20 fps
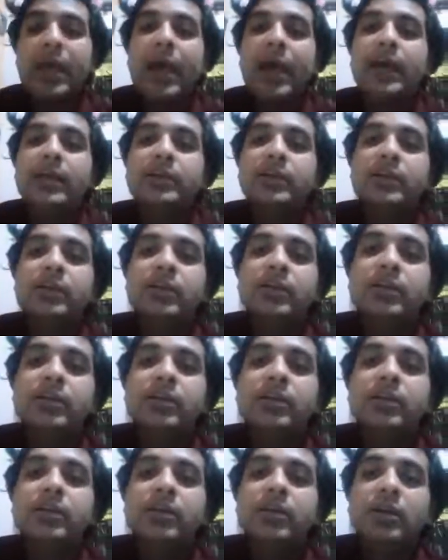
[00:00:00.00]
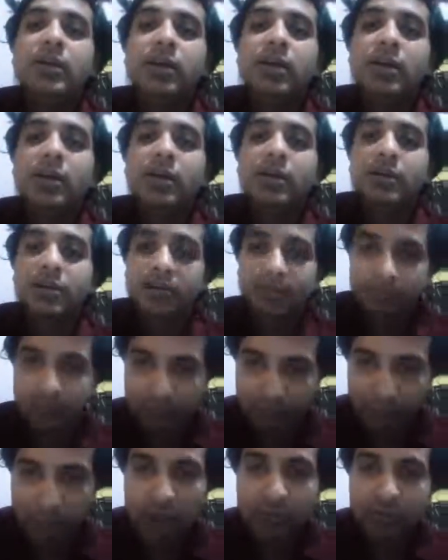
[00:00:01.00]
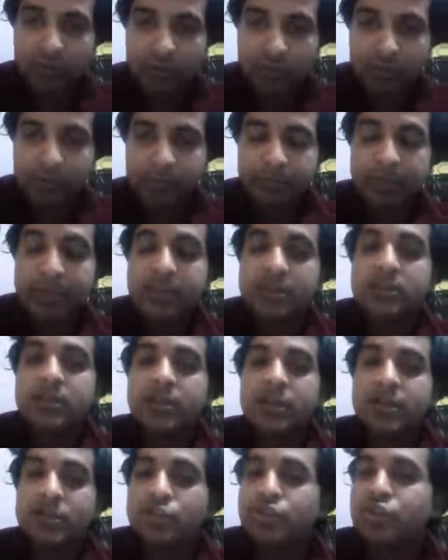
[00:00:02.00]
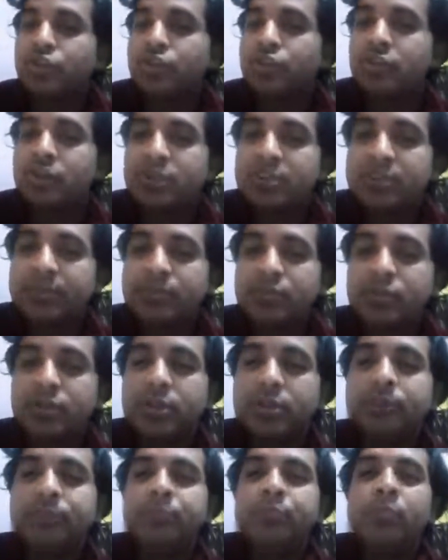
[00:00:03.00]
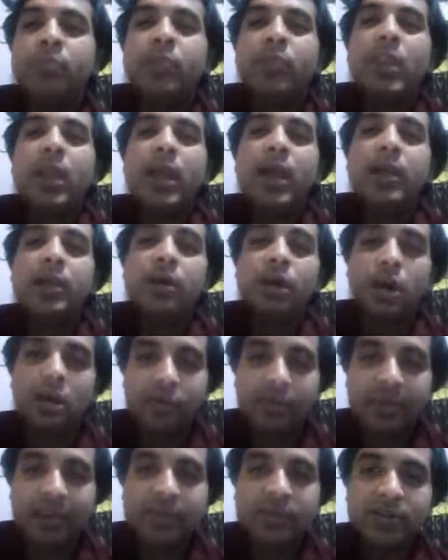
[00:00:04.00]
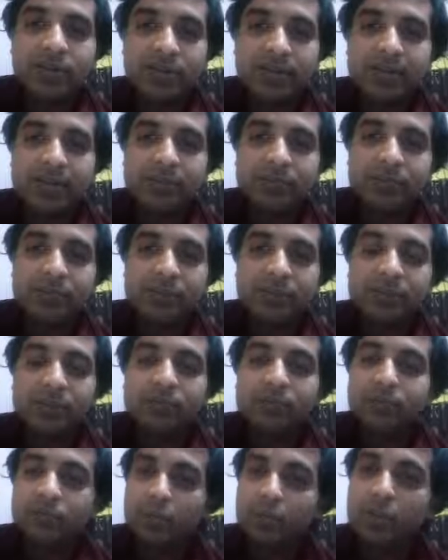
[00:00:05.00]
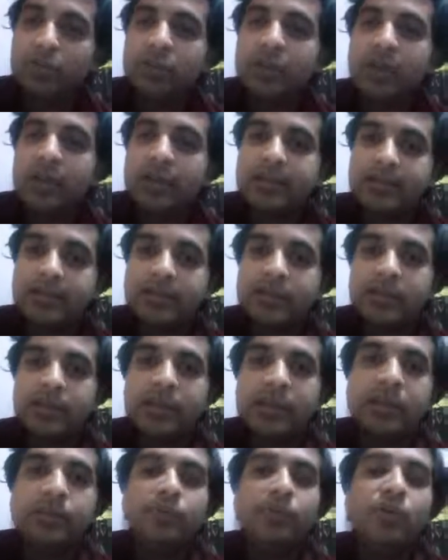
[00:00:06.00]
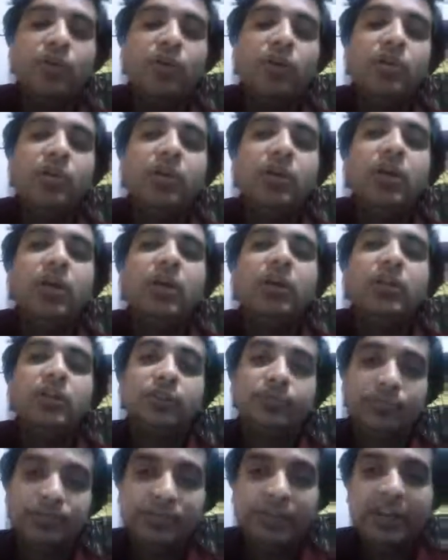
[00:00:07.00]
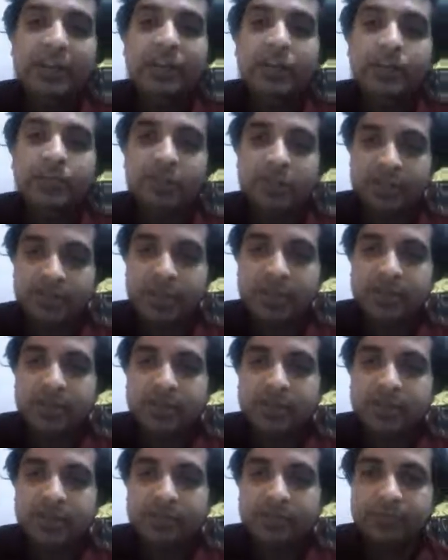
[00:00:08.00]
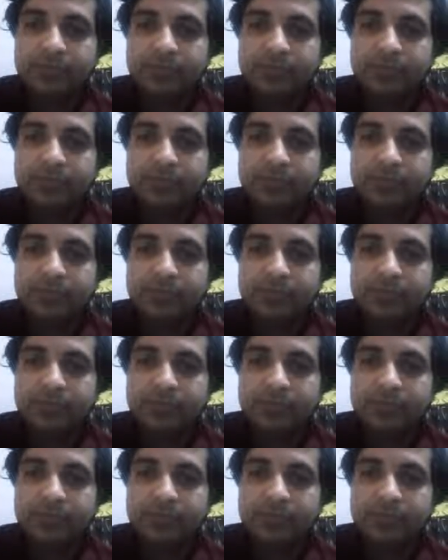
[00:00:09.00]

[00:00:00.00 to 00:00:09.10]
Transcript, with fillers: and the uh, mouth means gustatory receptor and olfactory receptor both are essential for the filling of the test